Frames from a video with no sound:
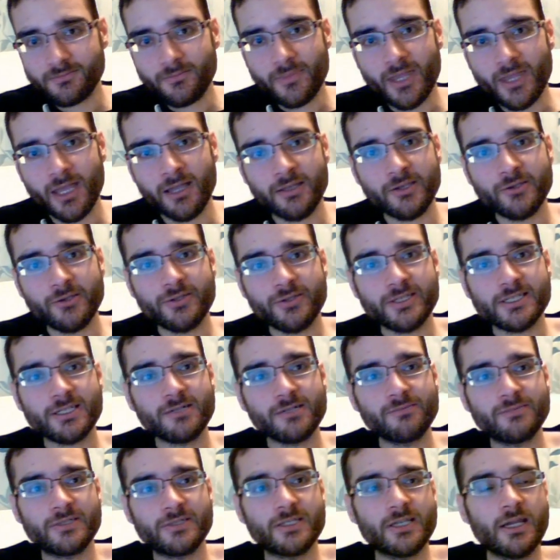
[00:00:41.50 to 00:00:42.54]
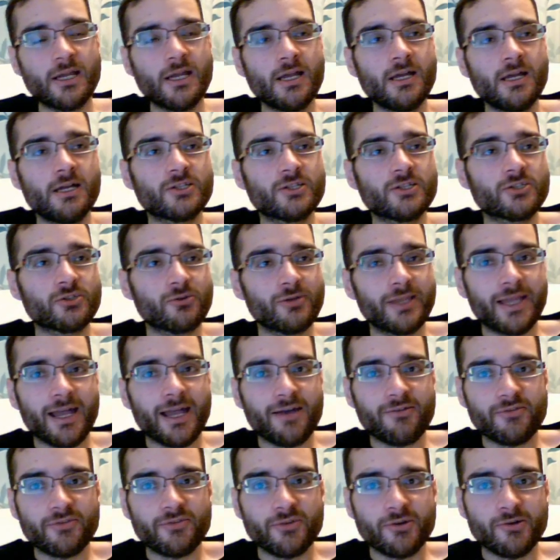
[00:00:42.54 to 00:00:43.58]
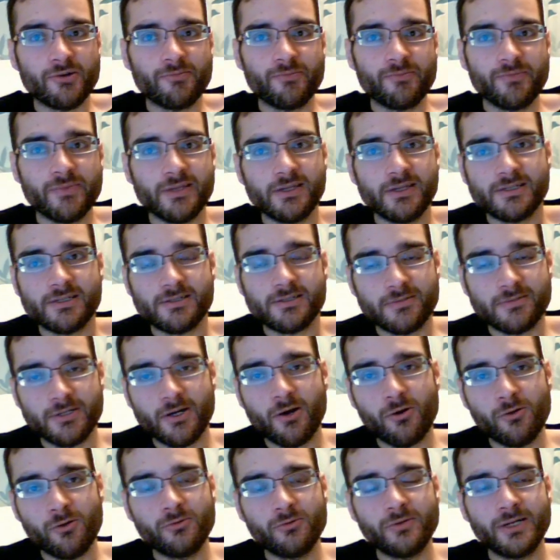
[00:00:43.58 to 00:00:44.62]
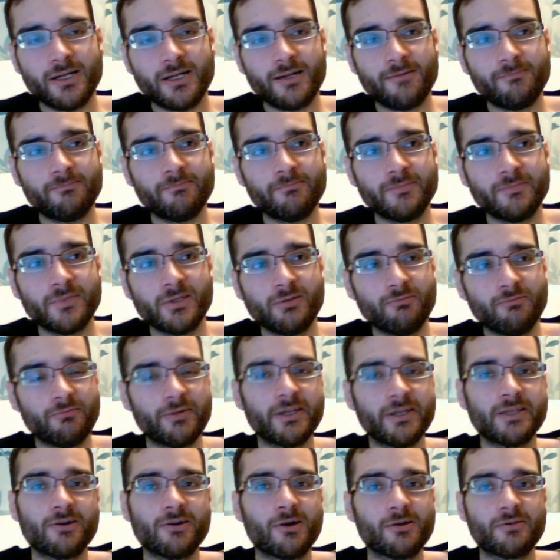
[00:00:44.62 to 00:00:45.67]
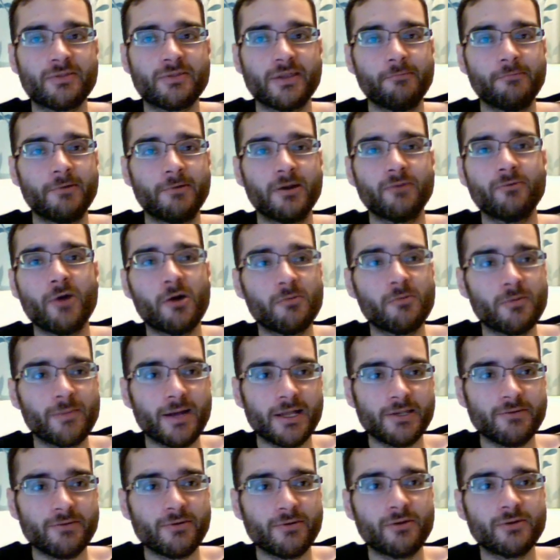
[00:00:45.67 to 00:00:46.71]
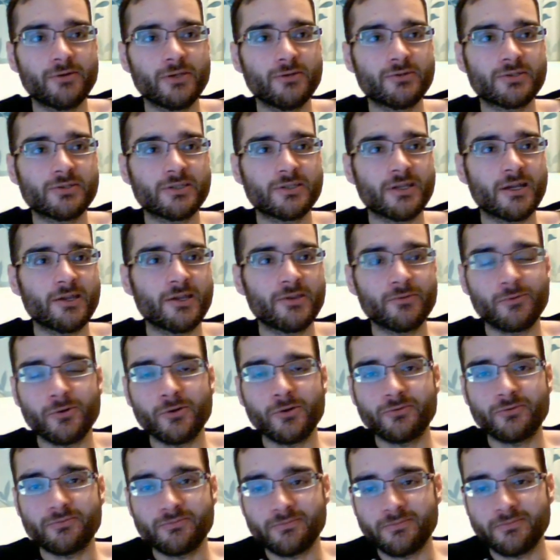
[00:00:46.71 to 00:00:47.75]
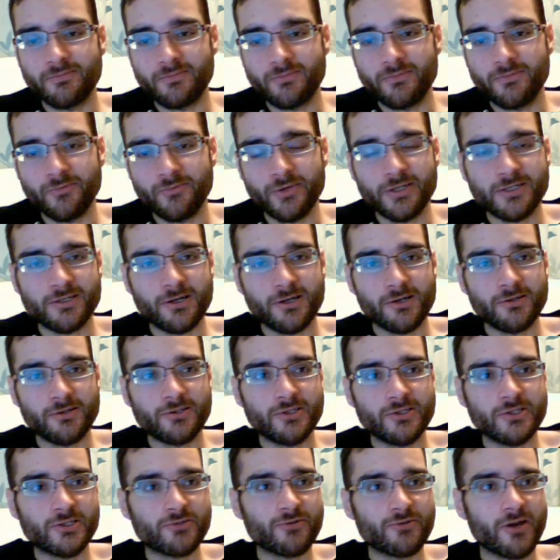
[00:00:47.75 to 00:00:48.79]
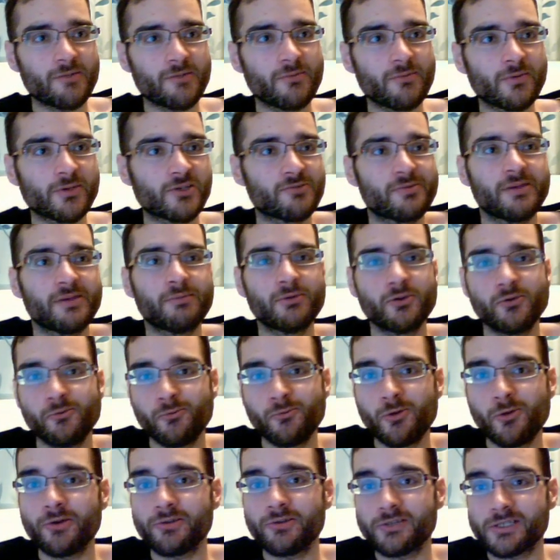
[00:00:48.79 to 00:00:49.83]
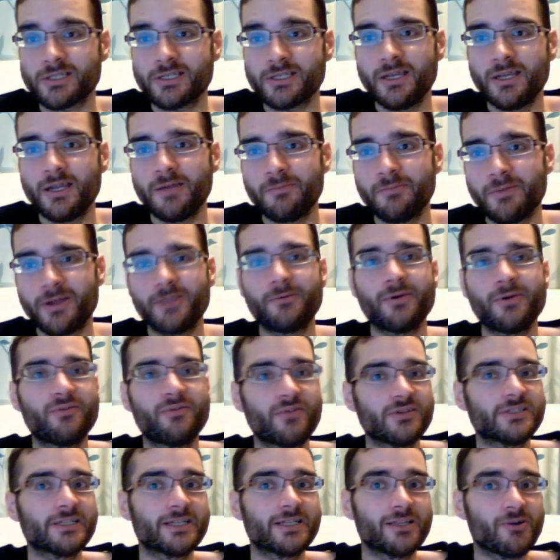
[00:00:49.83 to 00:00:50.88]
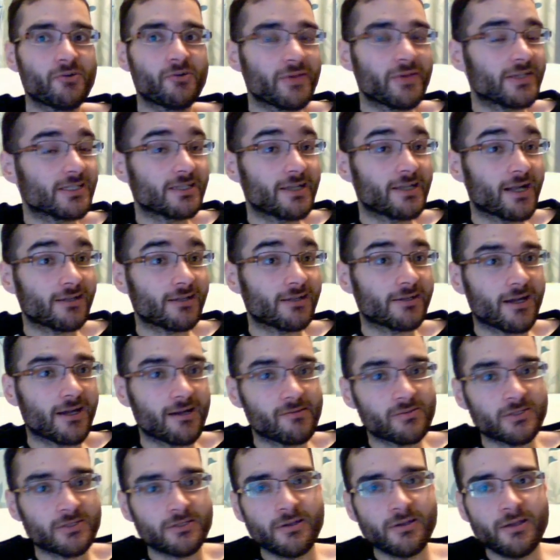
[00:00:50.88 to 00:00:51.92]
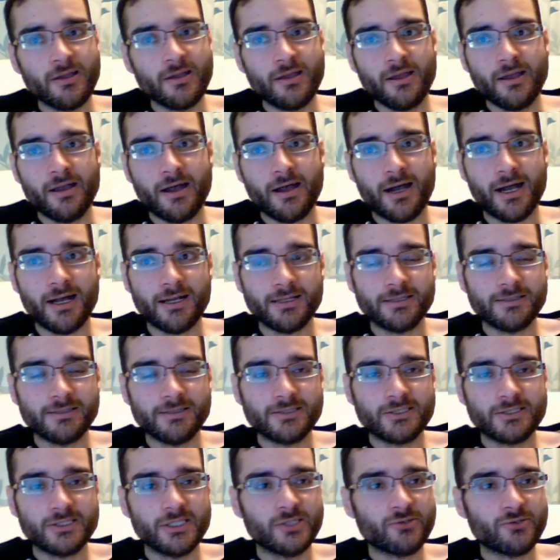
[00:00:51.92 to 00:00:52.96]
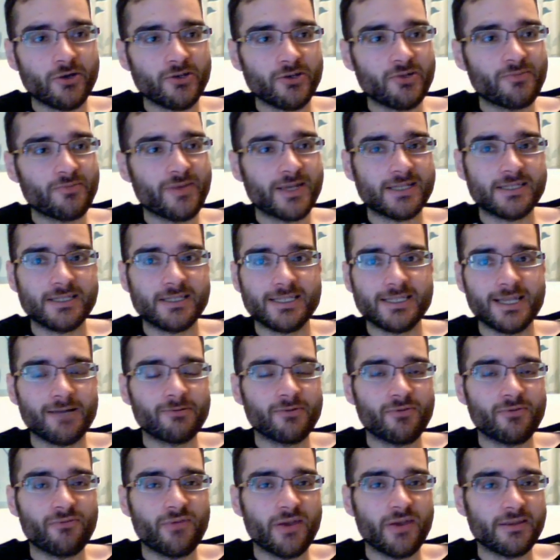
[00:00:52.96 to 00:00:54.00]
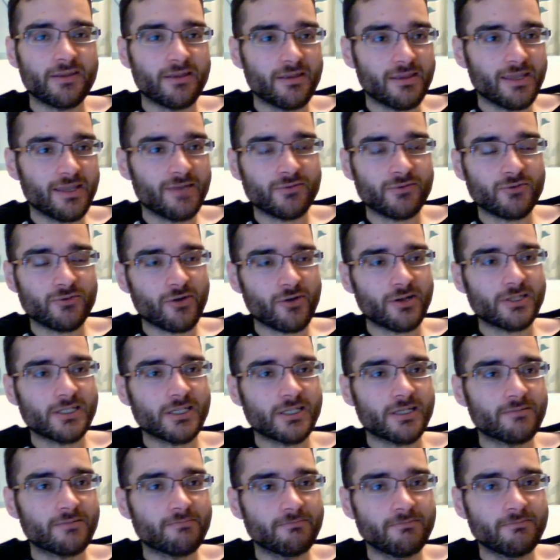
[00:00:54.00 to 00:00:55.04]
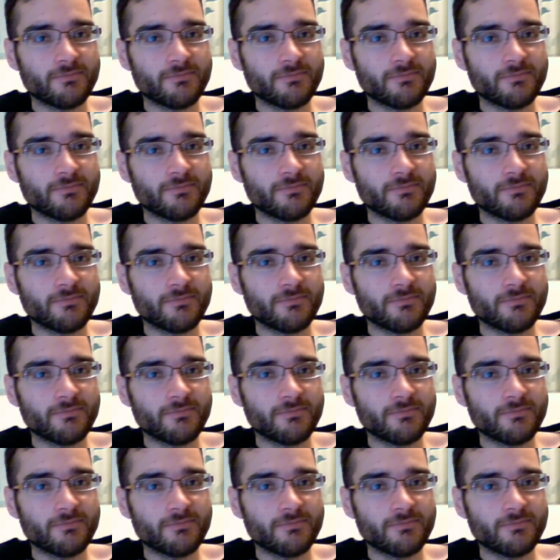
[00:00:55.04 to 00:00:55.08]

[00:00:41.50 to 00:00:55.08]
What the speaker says: And this comes shortly after the whole retard thing where Rahm Emanuel used the word retard to describe a bunch of people who weren't, by the way, physically or mentally handicapped. And she tried her best to sound offended and even tried to